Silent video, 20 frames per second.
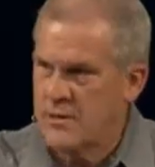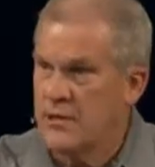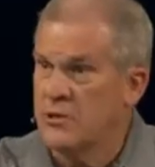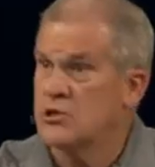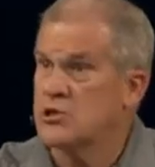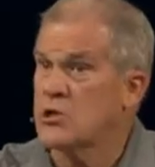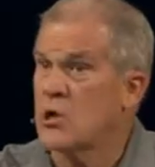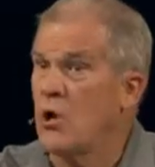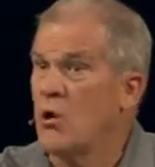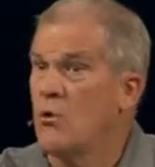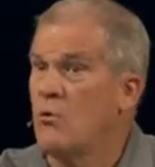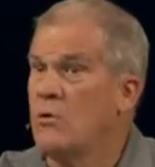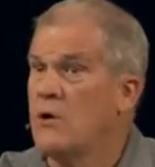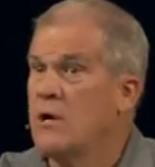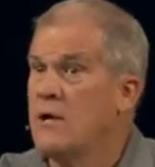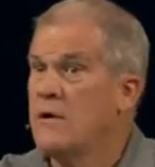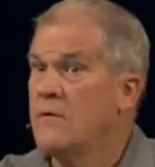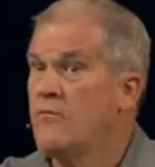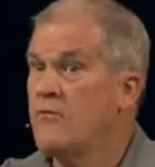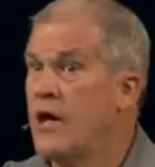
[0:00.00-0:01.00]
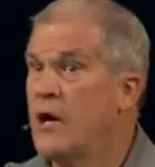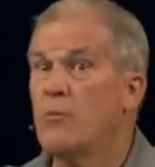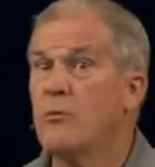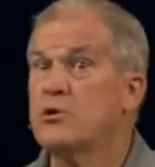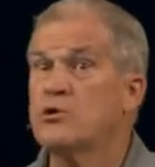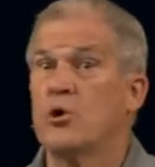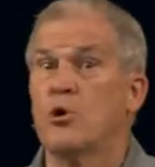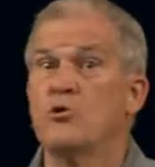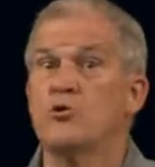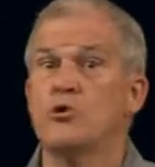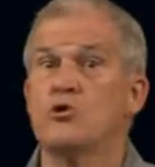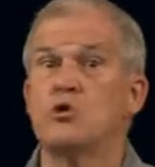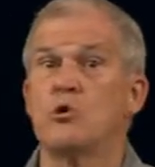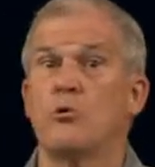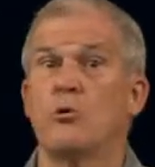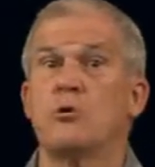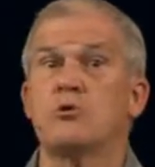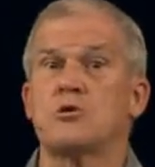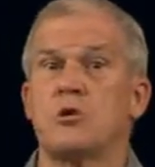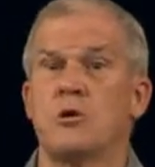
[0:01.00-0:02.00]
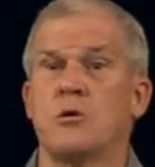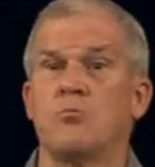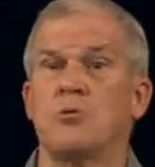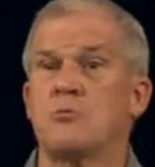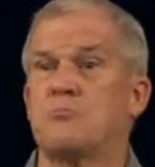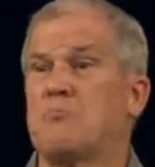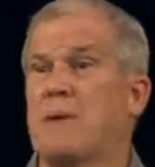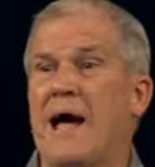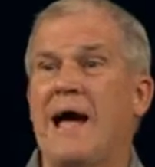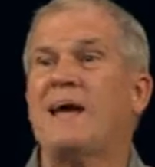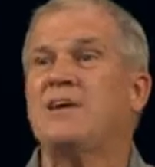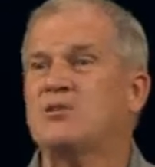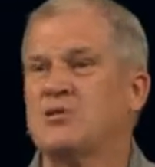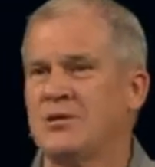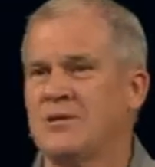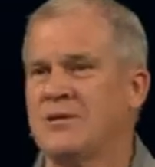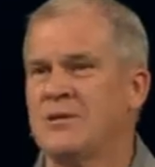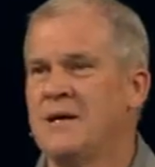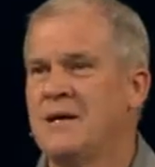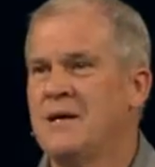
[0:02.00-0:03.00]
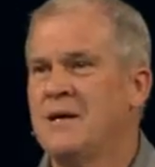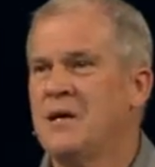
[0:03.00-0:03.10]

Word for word: And so they returned to Jerusalem with passion